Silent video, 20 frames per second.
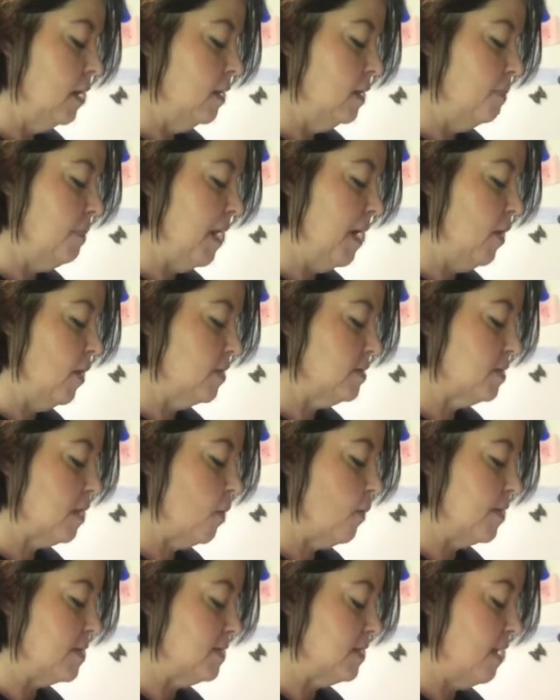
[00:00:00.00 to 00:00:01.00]
the parents
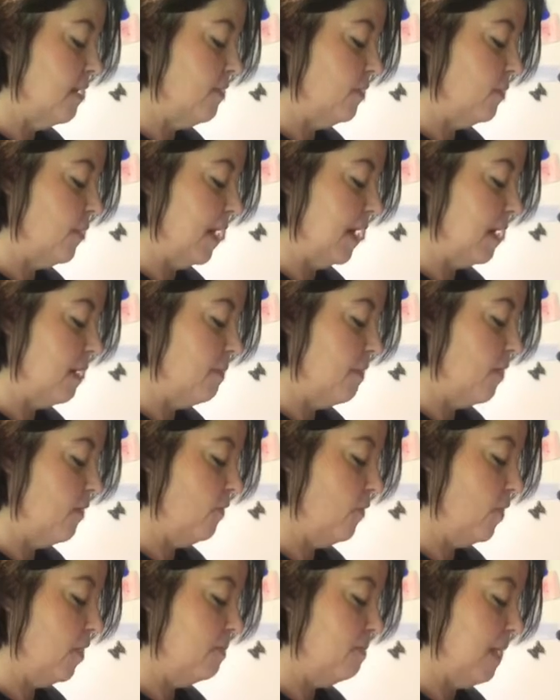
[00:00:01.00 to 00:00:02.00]
always love it when I come
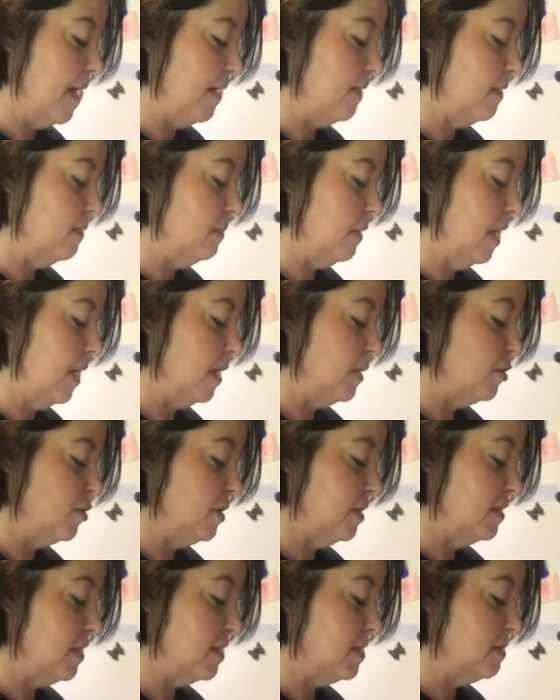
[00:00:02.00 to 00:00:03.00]
over and make them lunch.
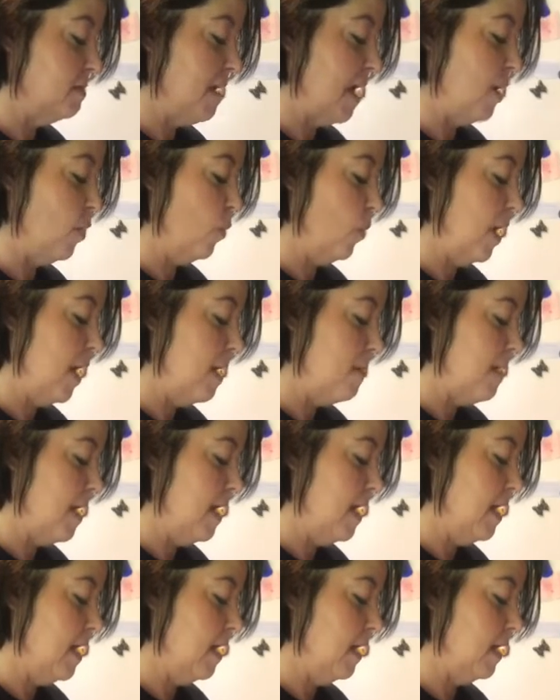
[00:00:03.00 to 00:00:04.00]
It doesn't matter what I
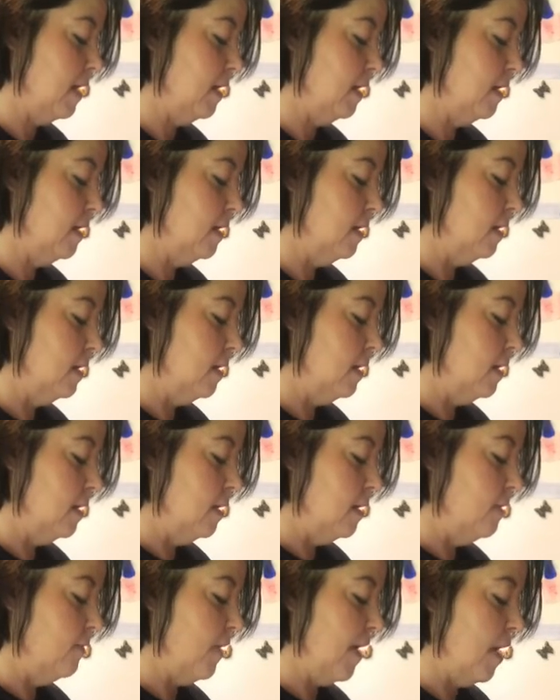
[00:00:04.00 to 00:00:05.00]
make.
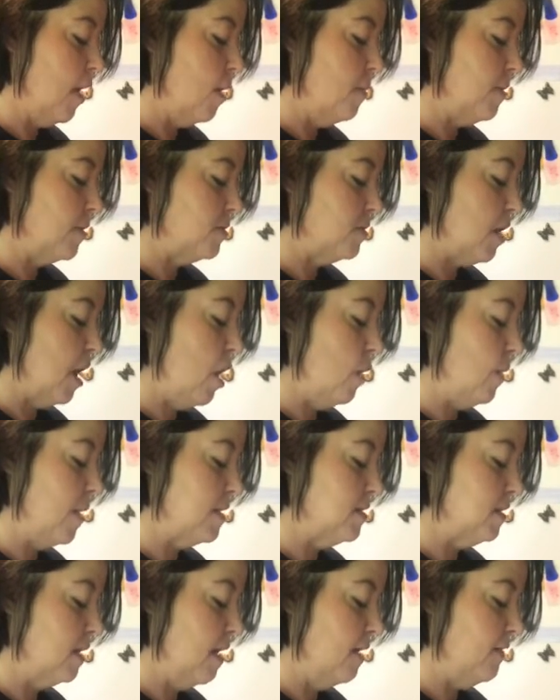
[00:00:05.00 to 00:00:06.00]
They almost
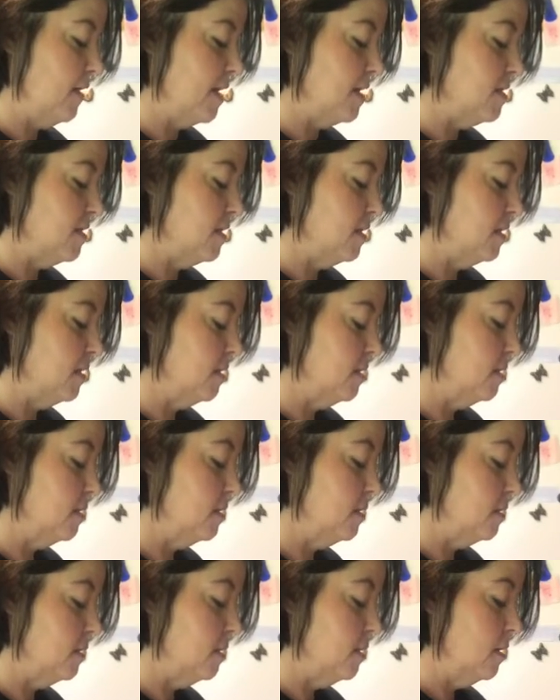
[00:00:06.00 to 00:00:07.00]
always love it.
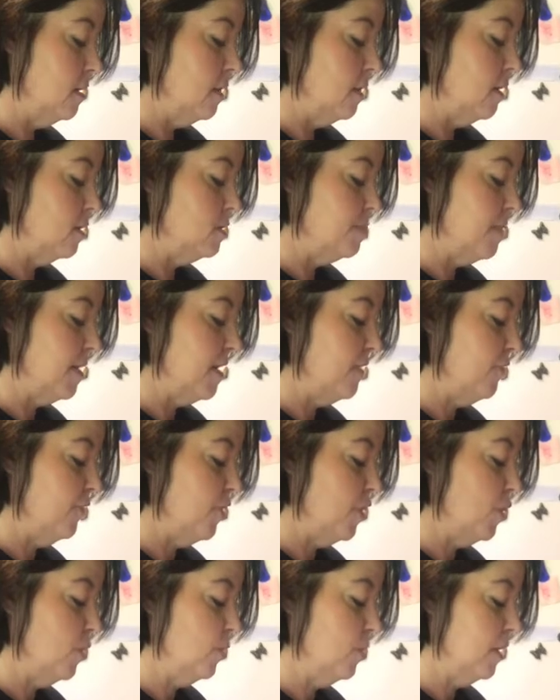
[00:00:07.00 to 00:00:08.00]
There's been a
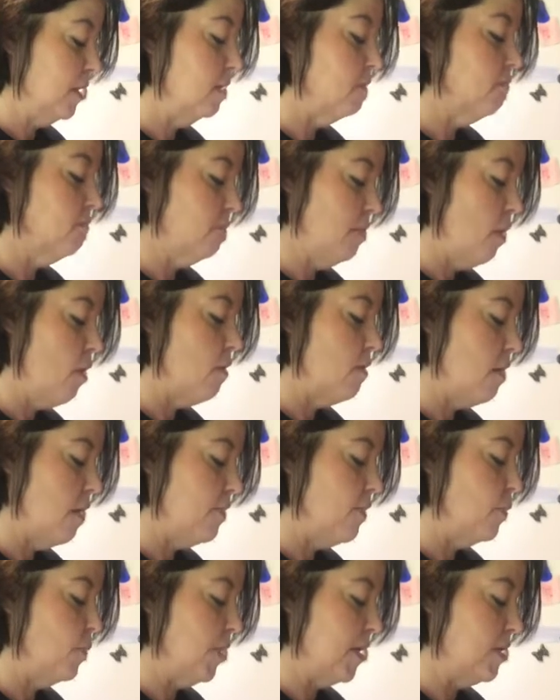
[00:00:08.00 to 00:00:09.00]
few that aren't
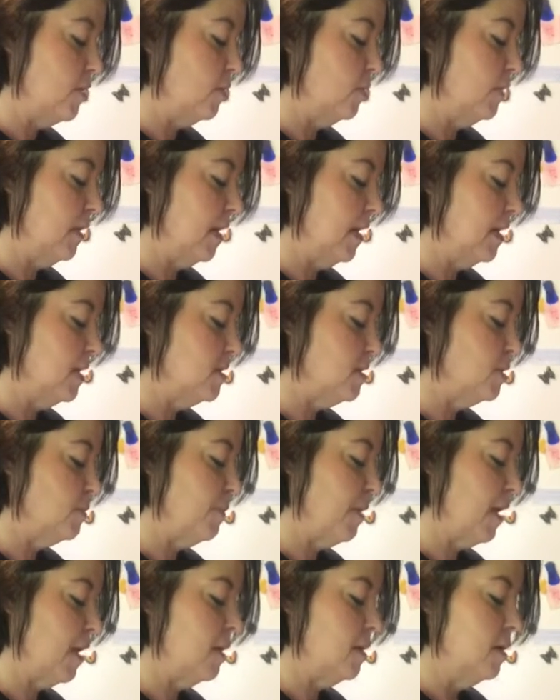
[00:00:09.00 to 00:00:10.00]
on the redo list,
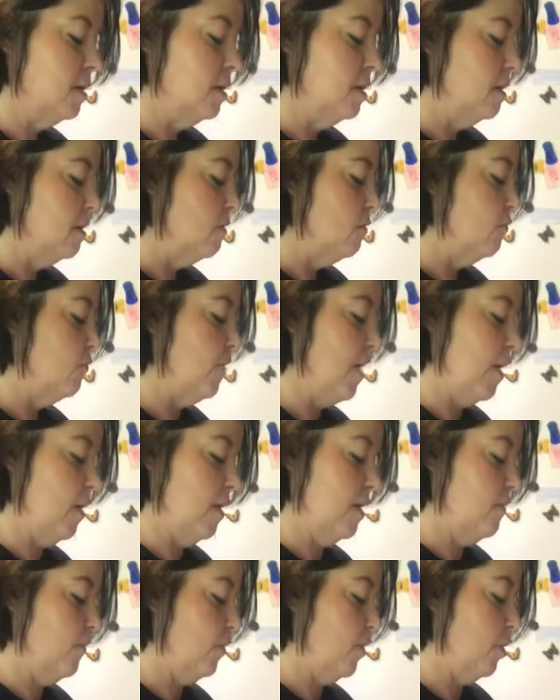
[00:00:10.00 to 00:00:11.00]
but
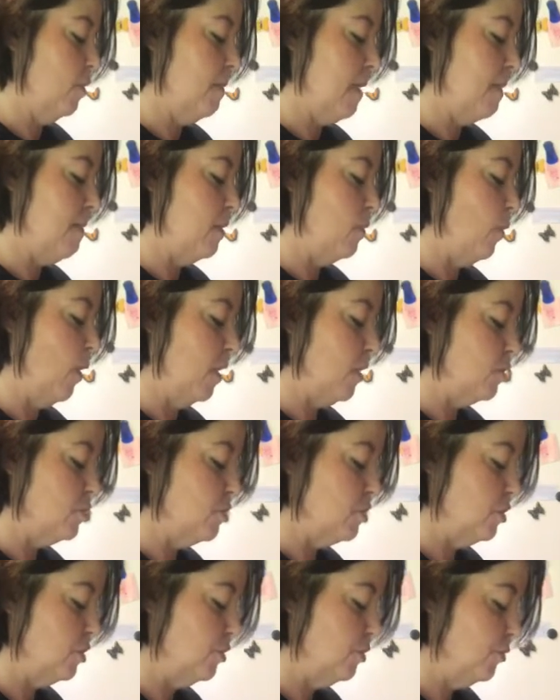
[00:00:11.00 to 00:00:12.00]
very few, maybe one
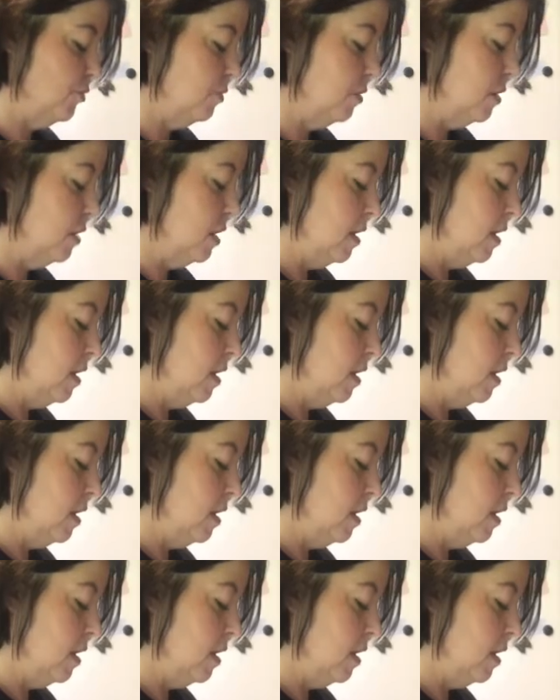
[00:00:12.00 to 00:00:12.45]
or two.